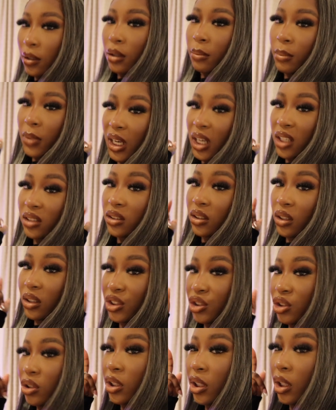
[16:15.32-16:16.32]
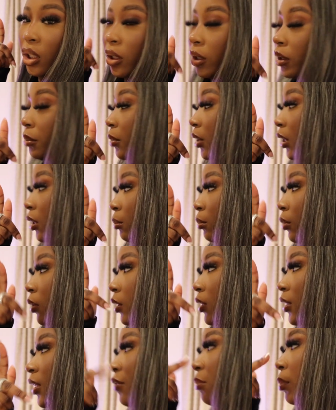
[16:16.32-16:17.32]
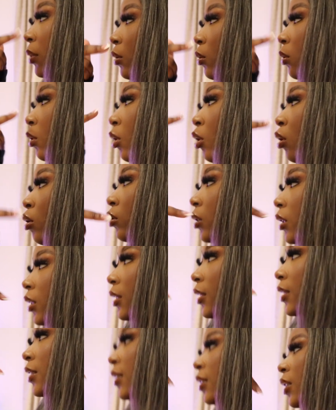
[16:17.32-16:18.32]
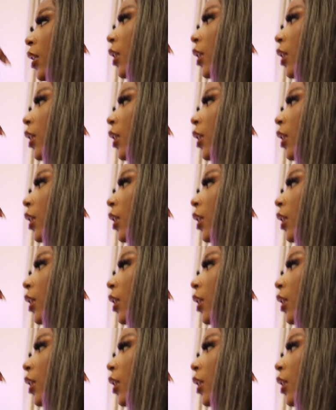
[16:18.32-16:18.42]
My hands are literally hurting me because I've been holding this